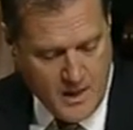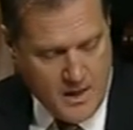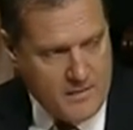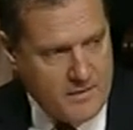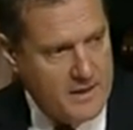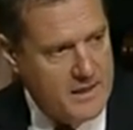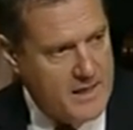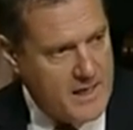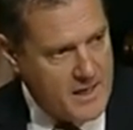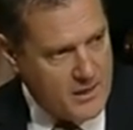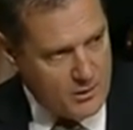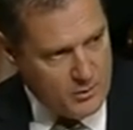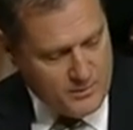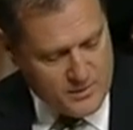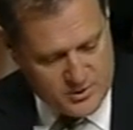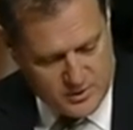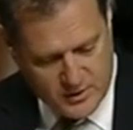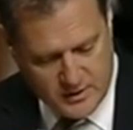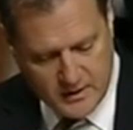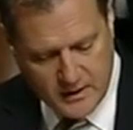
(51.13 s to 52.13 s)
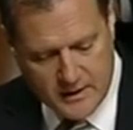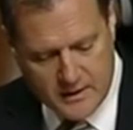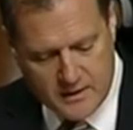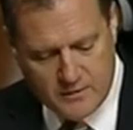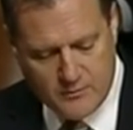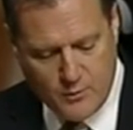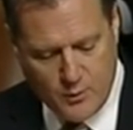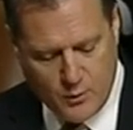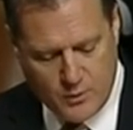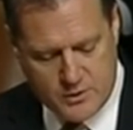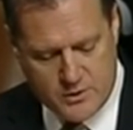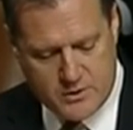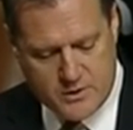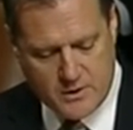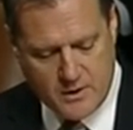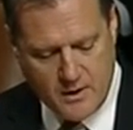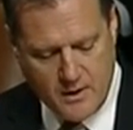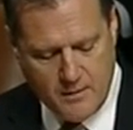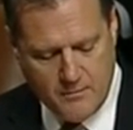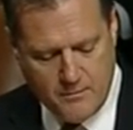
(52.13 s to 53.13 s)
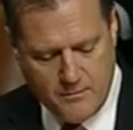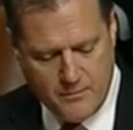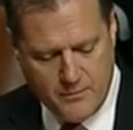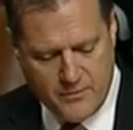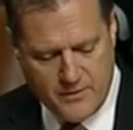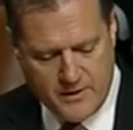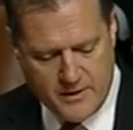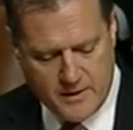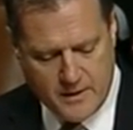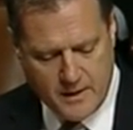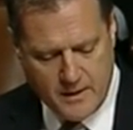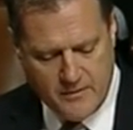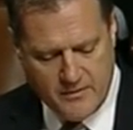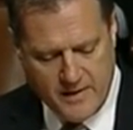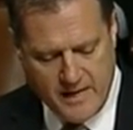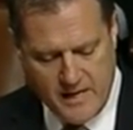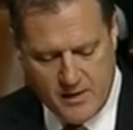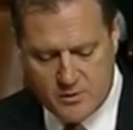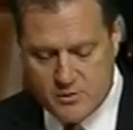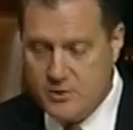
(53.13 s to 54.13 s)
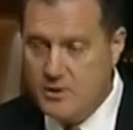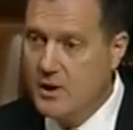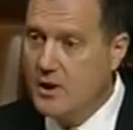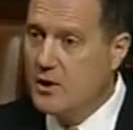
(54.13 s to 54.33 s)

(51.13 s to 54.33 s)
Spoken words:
And again, under Mr. Clinton, of course, the House